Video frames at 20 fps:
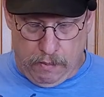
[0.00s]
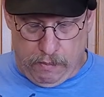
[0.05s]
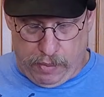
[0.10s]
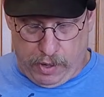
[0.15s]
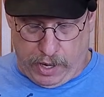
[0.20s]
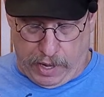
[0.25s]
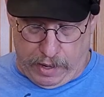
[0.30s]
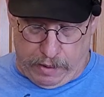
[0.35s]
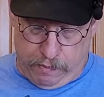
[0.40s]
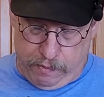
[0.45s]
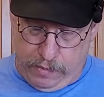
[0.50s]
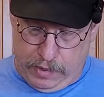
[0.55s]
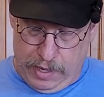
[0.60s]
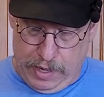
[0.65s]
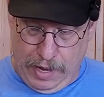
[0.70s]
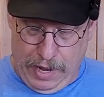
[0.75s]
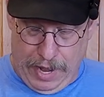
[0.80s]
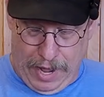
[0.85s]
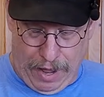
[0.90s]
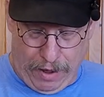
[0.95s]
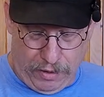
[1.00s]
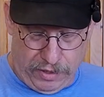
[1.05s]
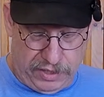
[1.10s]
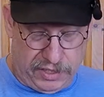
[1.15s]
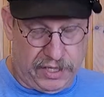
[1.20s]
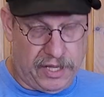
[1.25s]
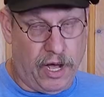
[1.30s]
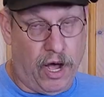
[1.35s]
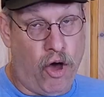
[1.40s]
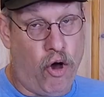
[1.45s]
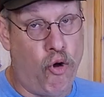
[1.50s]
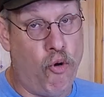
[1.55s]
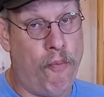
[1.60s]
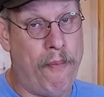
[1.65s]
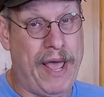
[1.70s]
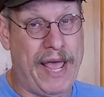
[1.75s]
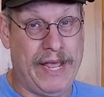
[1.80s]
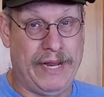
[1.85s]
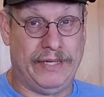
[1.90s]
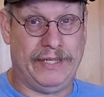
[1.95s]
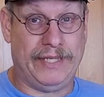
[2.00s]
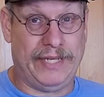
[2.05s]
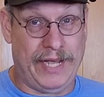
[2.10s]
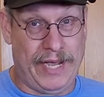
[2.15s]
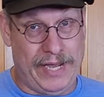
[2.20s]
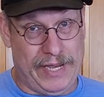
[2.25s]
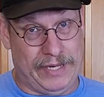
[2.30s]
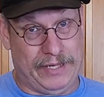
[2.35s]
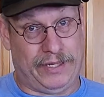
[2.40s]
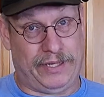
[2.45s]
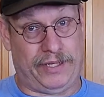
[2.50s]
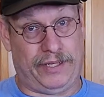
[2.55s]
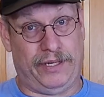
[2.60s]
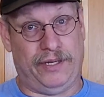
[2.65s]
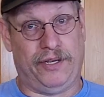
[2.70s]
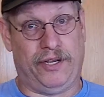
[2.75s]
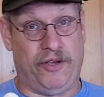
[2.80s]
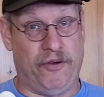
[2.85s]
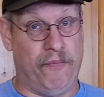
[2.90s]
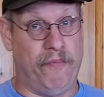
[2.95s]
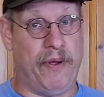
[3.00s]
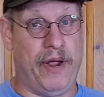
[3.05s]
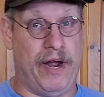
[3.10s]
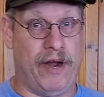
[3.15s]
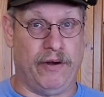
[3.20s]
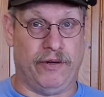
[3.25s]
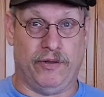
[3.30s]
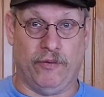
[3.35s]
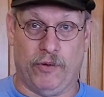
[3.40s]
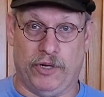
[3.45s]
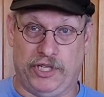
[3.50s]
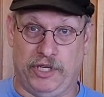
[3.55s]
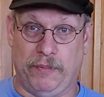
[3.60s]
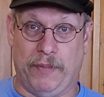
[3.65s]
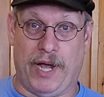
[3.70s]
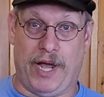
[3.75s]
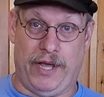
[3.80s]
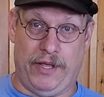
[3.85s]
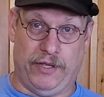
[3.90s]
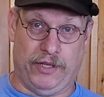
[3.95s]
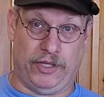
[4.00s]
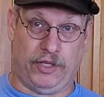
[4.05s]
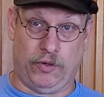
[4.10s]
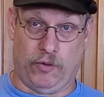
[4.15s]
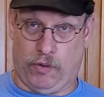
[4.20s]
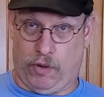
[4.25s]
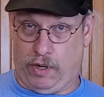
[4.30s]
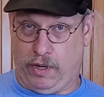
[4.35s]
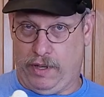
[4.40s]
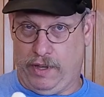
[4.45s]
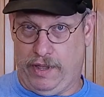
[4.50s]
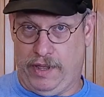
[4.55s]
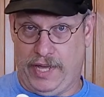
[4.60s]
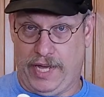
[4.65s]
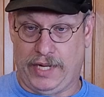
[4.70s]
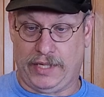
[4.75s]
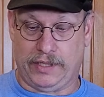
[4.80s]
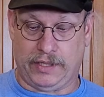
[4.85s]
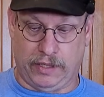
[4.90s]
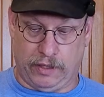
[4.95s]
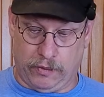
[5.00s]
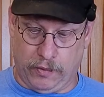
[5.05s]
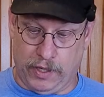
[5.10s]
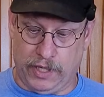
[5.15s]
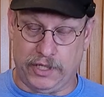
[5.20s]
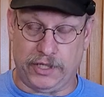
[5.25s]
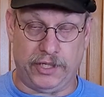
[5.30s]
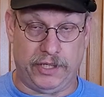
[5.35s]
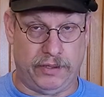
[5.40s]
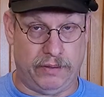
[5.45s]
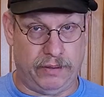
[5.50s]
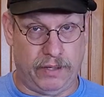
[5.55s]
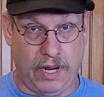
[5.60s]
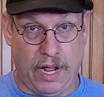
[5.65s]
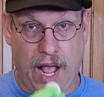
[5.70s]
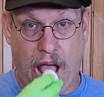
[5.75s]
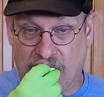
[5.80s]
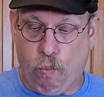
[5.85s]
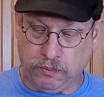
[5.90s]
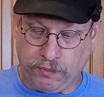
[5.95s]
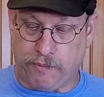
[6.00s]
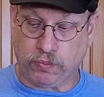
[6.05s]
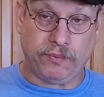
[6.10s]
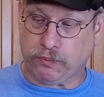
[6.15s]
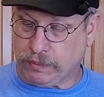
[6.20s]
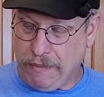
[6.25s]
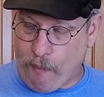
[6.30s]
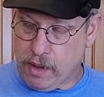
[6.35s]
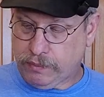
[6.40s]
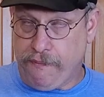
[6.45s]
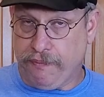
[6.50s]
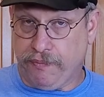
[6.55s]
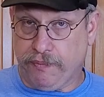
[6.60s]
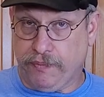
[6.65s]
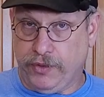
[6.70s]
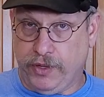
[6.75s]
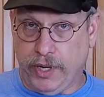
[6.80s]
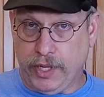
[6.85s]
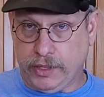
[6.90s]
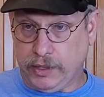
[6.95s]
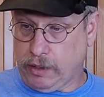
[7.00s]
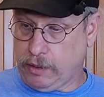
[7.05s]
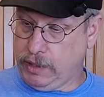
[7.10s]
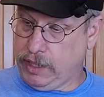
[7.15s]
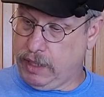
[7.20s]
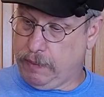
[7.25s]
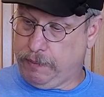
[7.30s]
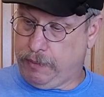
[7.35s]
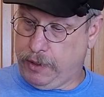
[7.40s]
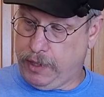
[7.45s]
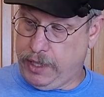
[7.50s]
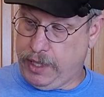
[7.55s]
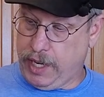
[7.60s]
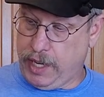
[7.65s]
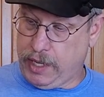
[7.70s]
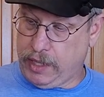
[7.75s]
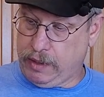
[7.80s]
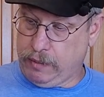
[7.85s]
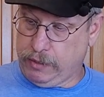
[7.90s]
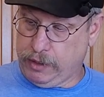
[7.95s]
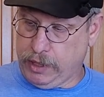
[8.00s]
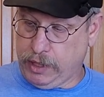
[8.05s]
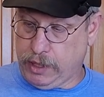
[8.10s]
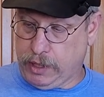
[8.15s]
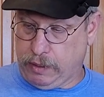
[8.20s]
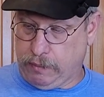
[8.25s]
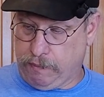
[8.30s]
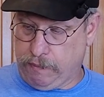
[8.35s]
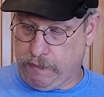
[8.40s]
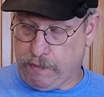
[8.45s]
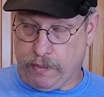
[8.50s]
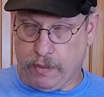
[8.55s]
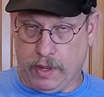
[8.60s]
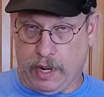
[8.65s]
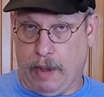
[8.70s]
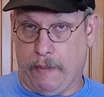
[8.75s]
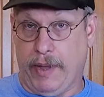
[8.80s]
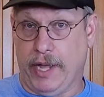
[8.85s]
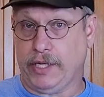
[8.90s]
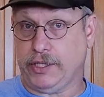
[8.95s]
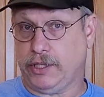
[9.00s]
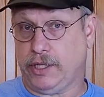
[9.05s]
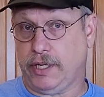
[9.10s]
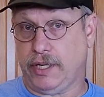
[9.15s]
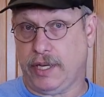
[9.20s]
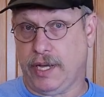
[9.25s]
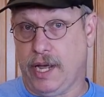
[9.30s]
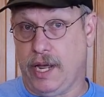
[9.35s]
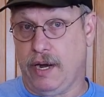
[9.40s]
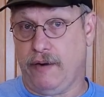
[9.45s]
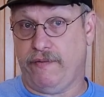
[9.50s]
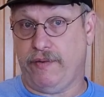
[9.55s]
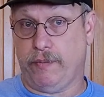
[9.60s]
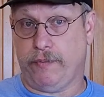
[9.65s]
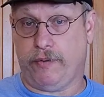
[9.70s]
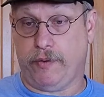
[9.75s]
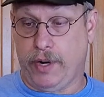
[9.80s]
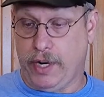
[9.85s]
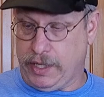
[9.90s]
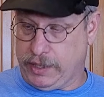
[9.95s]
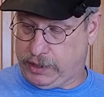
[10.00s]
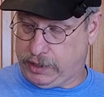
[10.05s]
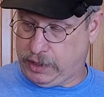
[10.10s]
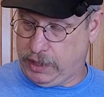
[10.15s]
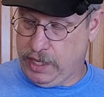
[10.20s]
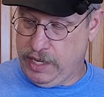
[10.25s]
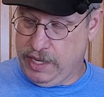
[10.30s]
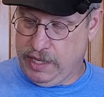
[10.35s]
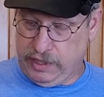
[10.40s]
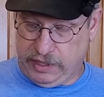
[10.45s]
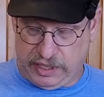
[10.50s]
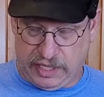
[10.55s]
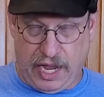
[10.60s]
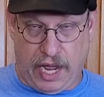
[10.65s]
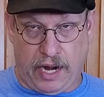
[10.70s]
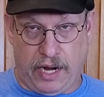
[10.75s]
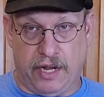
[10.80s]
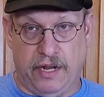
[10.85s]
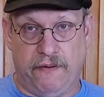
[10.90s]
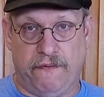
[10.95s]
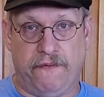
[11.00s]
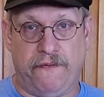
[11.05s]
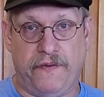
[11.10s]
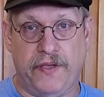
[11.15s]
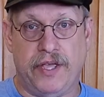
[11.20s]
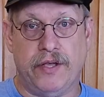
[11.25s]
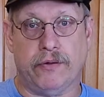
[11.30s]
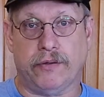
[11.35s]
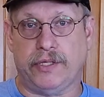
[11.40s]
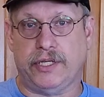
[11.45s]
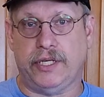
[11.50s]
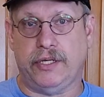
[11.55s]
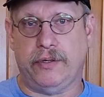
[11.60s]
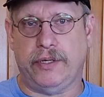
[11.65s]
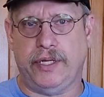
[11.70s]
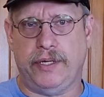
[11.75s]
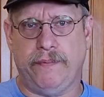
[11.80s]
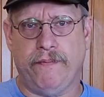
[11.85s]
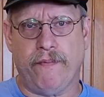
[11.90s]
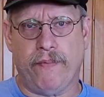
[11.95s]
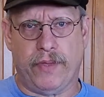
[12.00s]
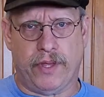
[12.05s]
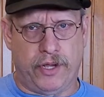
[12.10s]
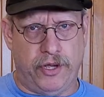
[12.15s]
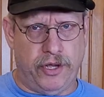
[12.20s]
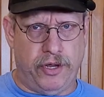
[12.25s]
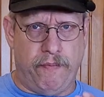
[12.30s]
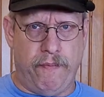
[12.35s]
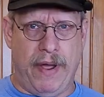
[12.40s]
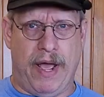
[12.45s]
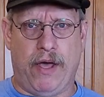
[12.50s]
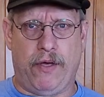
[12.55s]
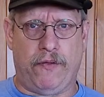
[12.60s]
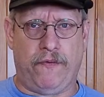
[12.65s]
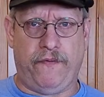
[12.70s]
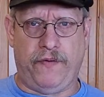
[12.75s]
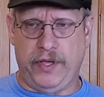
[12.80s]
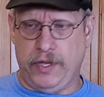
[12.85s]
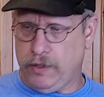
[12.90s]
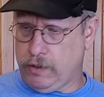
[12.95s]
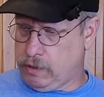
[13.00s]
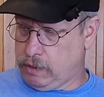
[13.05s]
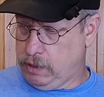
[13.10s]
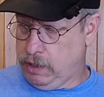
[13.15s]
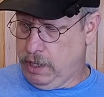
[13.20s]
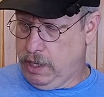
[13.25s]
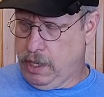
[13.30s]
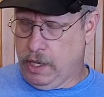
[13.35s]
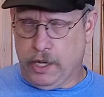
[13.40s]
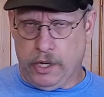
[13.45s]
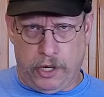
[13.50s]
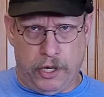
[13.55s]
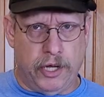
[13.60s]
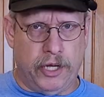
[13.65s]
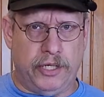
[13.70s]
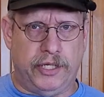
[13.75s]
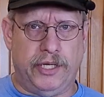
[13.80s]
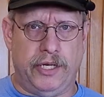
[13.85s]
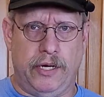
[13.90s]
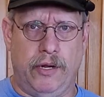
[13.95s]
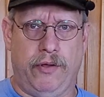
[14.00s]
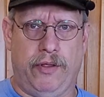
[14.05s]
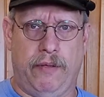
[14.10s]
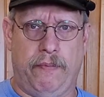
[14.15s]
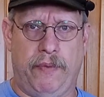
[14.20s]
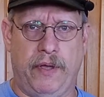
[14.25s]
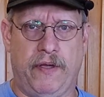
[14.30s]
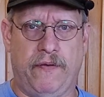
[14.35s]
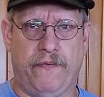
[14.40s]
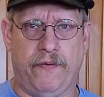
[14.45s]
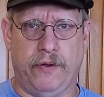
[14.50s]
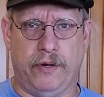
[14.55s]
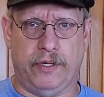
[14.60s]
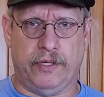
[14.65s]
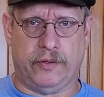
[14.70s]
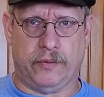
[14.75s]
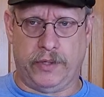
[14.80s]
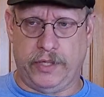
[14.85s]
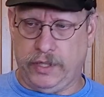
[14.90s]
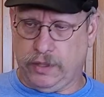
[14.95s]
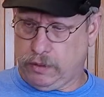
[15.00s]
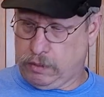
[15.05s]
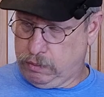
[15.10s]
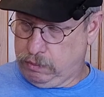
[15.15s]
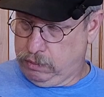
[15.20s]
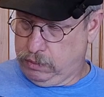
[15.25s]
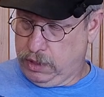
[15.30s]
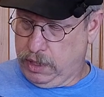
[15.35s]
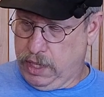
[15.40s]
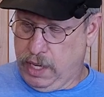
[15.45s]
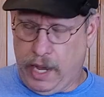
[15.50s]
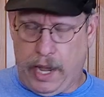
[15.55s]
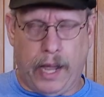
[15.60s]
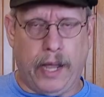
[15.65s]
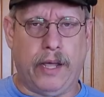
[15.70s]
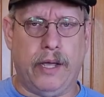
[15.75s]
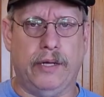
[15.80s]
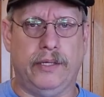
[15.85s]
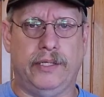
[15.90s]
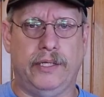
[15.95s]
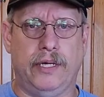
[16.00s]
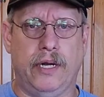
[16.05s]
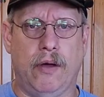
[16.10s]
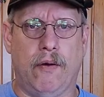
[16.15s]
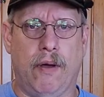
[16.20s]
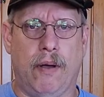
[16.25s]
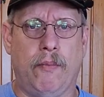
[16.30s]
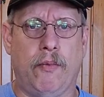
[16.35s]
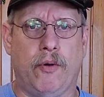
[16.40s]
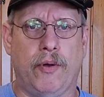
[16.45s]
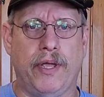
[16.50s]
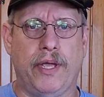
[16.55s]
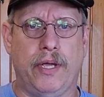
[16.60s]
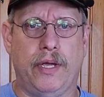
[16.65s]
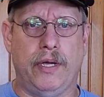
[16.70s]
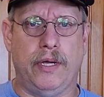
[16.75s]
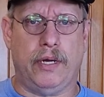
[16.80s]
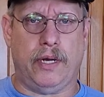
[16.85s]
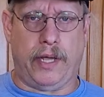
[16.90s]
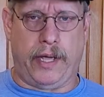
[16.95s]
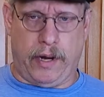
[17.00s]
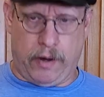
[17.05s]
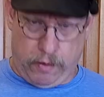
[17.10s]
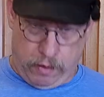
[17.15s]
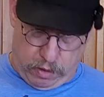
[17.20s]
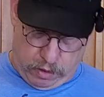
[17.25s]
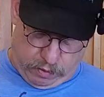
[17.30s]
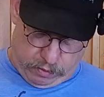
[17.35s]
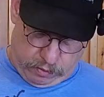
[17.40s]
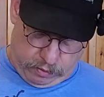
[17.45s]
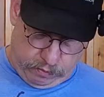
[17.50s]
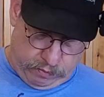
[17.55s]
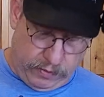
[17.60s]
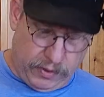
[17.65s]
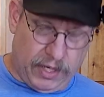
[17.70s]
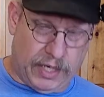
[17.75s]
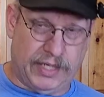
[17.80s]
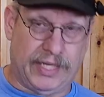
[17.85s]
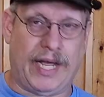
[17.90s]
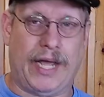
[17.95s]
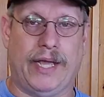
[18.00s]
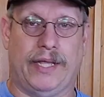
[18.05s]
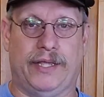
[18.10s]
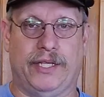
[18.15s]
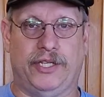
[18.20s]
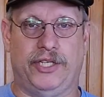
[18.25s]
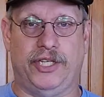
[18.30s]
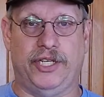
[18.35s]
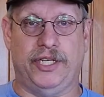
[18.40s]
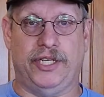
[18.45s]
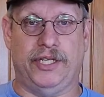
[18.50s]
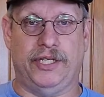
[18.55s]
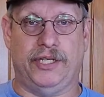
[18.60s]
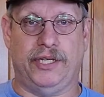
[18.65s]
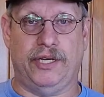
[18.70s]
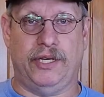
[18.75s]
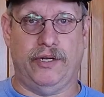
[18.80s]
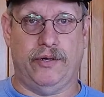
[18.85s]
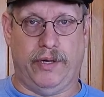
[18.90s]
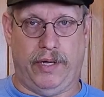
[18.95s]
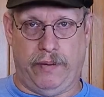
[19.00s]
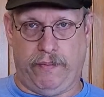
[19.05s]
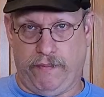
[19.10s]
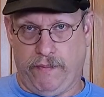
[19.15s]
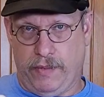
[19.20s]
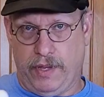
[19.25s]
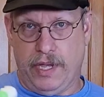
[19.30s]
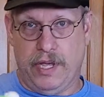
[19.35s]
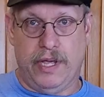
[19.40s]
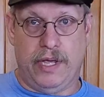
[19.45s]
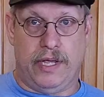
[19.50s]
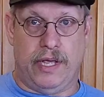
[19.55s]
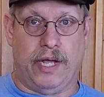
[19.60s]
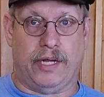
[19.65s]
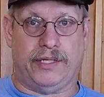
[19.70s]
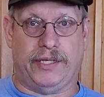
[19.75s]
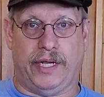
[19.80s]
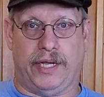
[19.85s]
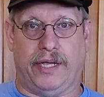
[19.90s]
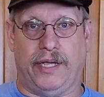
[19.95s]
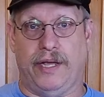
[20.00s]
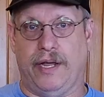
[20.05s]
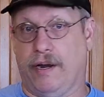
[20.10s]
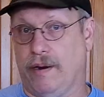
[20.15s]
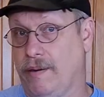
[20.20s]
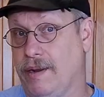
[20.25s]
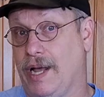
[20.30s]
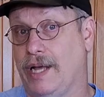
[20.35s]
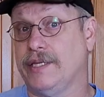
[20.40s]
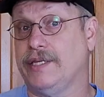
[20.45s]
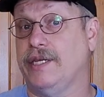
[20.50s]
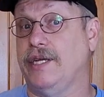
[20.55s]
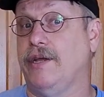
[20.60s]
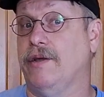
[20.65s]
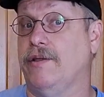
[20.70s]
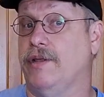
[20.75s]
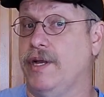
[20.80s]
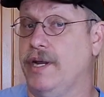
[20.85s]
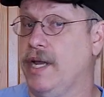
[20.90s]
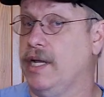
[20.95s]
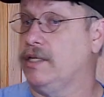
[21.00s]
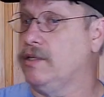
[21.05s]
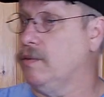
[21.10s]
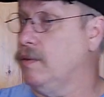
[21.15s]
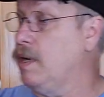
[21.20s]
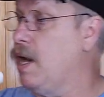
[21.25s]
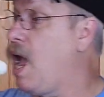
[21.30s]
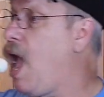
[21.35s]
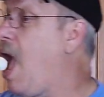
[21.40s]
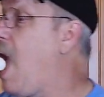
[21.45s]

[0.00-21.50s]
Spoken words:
But how does the homemade taste compared to what you buy in the store? That's the question. Yeah, it turned out pretty daggum good. I'm actually kind of impressed. It's got a good feel to it, good mouth feel, good to know that Bigfoot is real, and good to know I'm gonna eat good later on because I got the cheese to do it. Y'all take care. I'll see you on the next one.